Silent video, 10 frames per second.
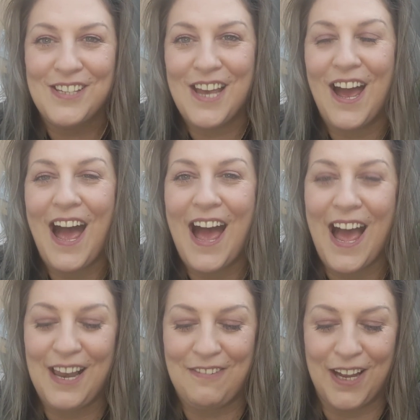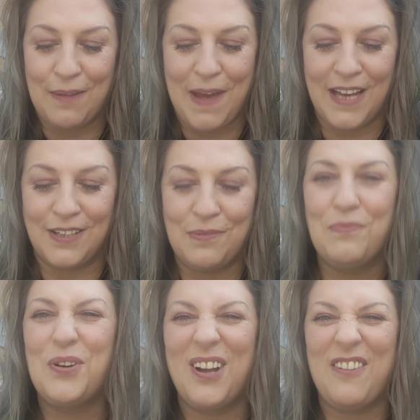So highly recommend.
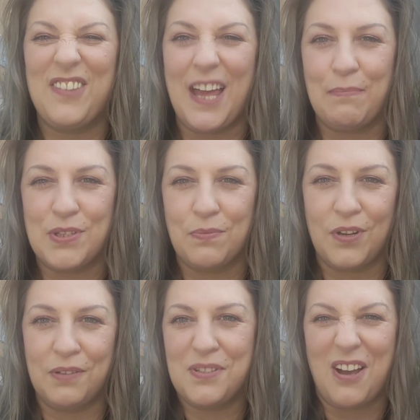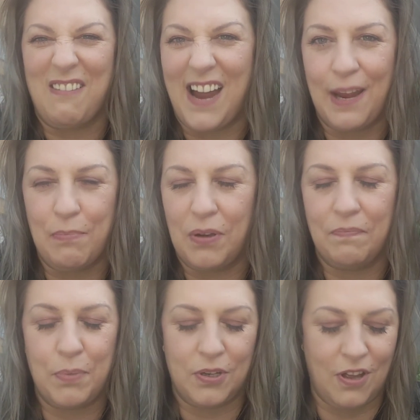Wouldn't go for the Amazon one. It was all right,
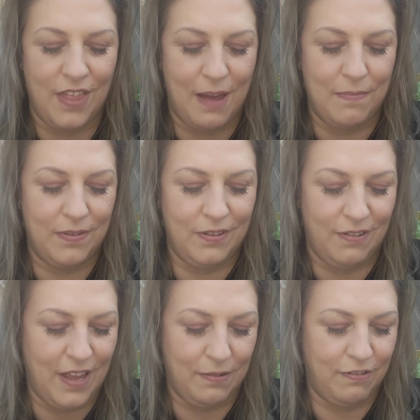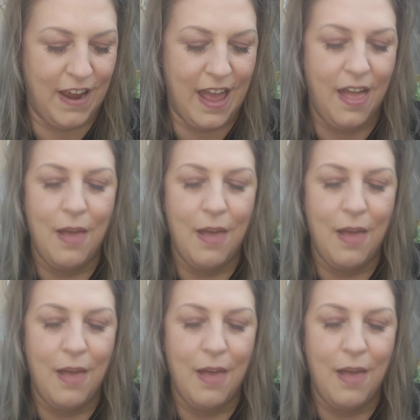but not that great.